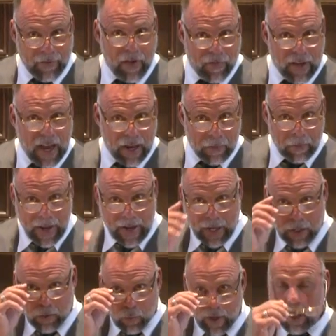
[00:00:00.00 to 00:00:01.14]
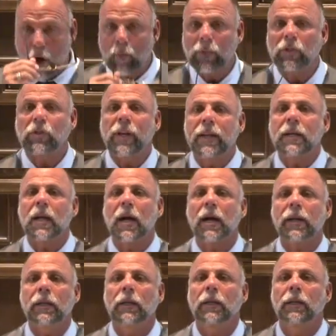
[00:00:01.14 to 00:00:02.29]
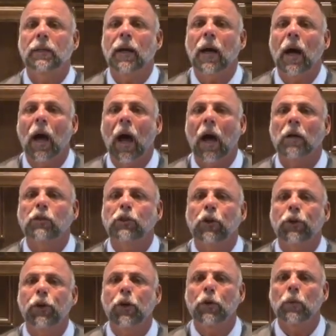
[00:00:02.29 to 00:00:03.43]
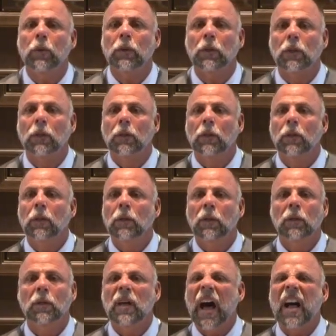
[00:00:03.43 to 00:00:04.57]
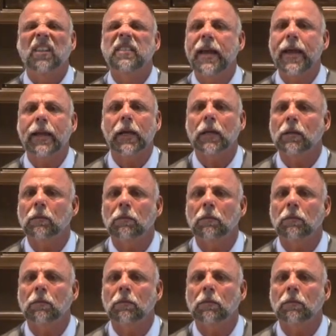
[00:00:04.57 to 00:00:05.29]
Have you ever gotten mad where you almost say to God, I'll show you, I'll take